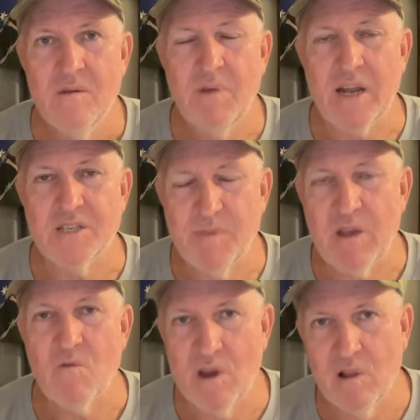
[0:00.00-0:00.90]
but it's
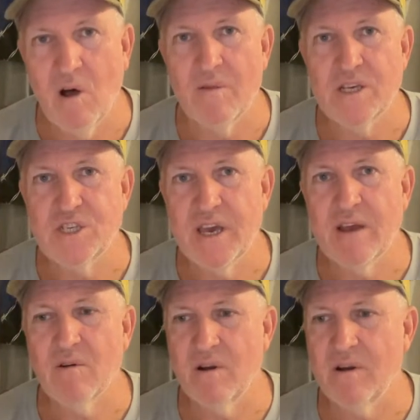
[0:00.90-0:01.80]
been real hot this
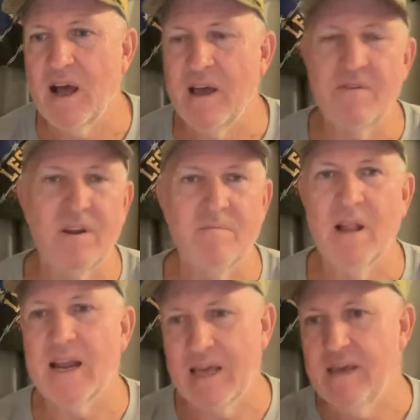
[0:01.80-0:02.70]
year. And I know even
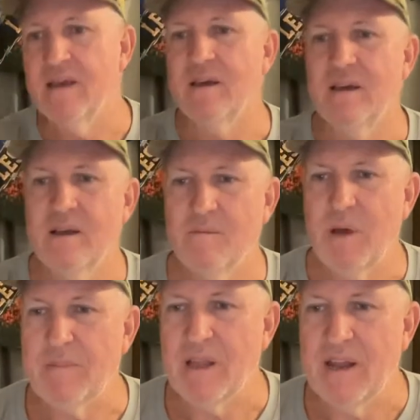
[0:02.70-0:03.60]
bloody
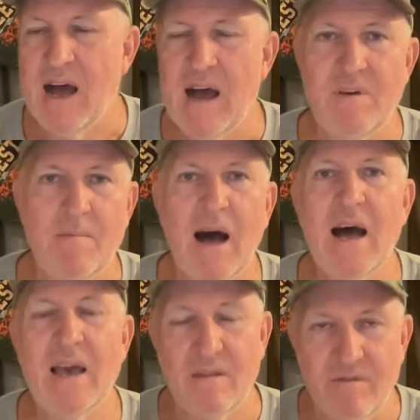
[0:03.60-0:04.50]
people in Harvey
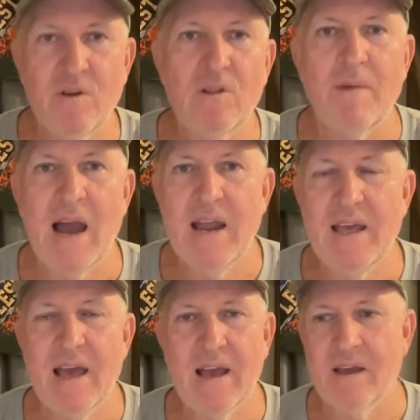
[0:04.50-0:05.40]
Bay and Phil the
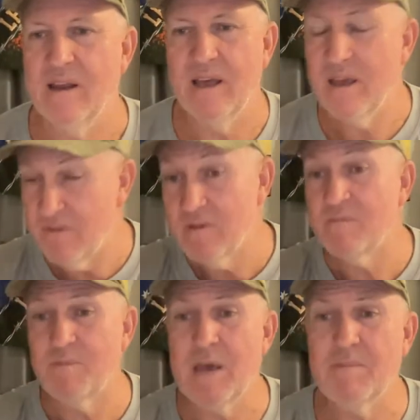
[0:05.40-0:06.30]
Maniac and even
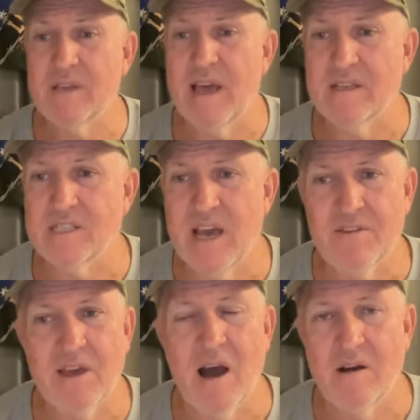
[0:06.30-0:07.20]
people down
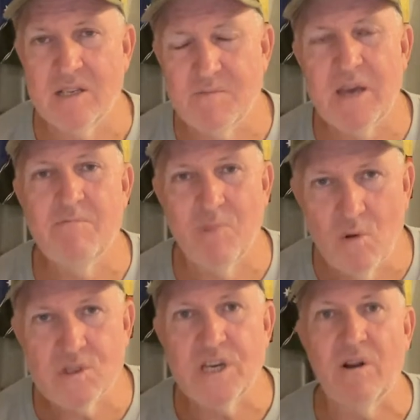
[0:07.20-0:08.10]
south going, it's been
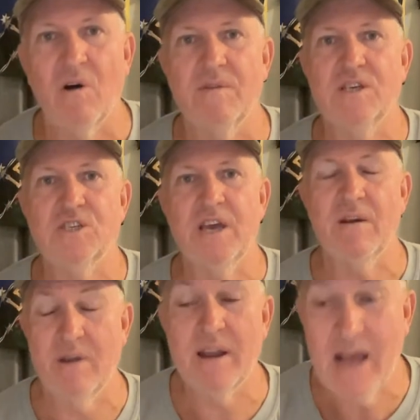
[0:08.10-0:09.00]
bullshit hot this
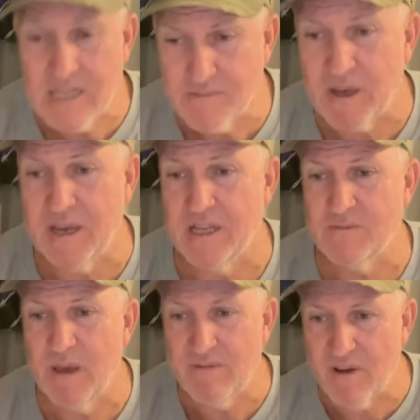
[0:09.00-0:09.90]
year. And it has been. It's
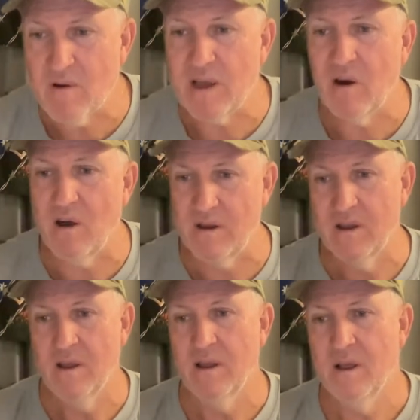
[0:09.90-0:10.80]
been very hot.
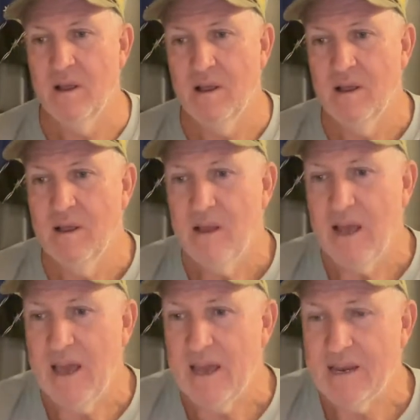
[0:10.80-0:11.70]

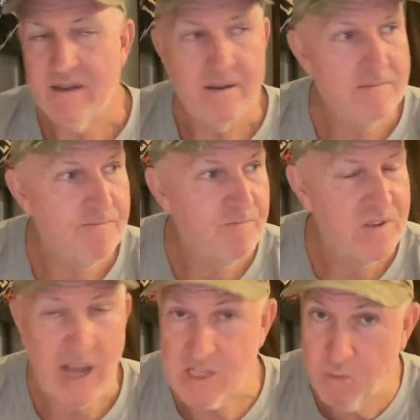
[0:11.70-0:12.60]
And
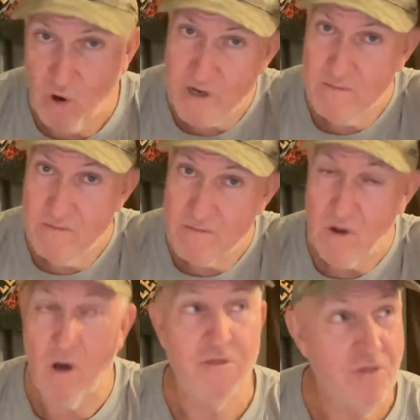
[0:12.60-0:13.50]
touch wood,
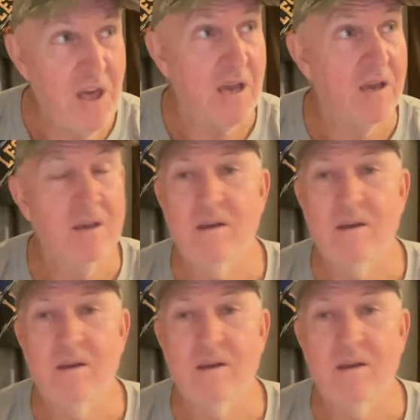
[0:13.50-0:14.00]
I think